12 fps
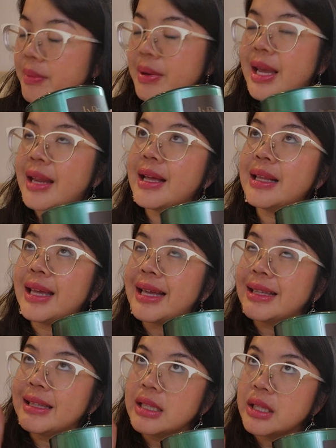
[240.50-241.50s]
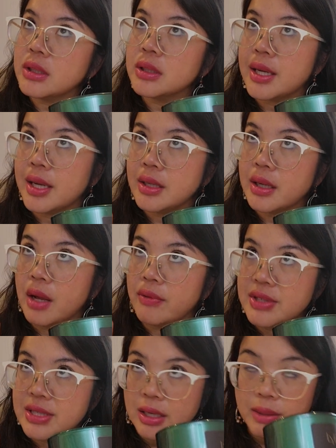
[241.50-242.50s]
I'm getting a little hint of
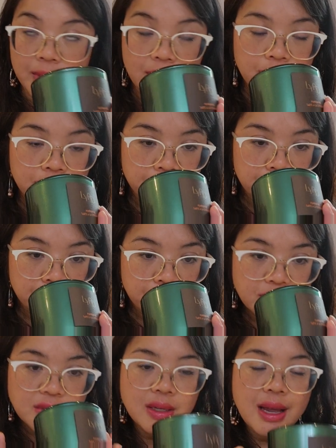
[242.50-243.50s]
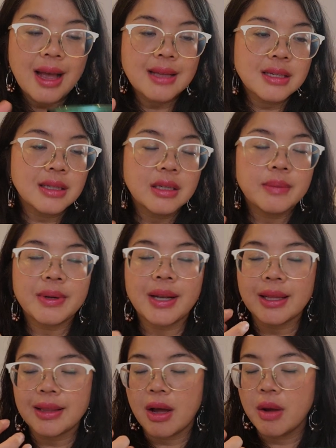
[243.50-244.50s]
cinnamon, so it has a little bit
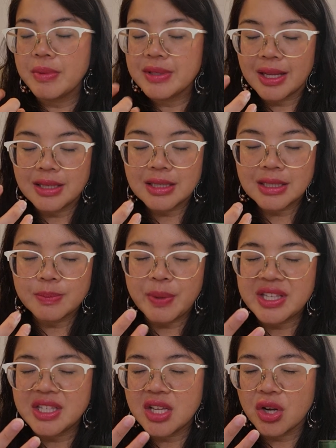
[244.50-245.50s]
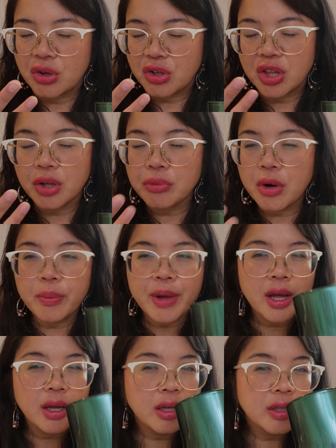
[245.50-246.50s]
like that, almost that spicy, earthy
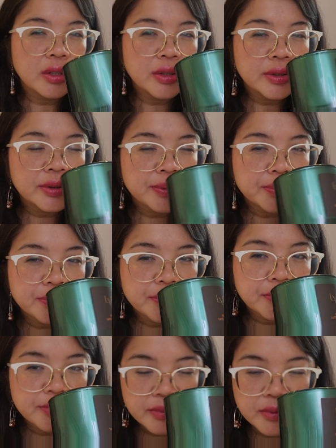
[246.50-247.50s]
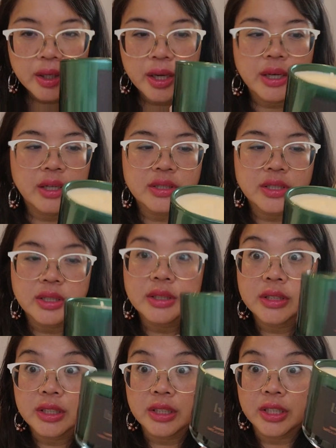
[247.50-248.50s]
aroma. It is
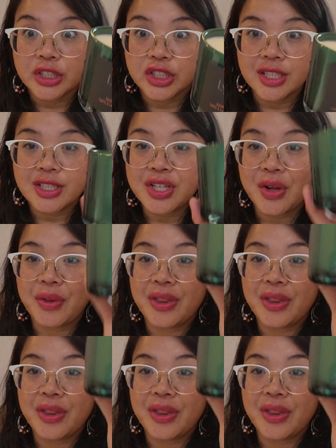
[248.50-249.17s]
delicious. So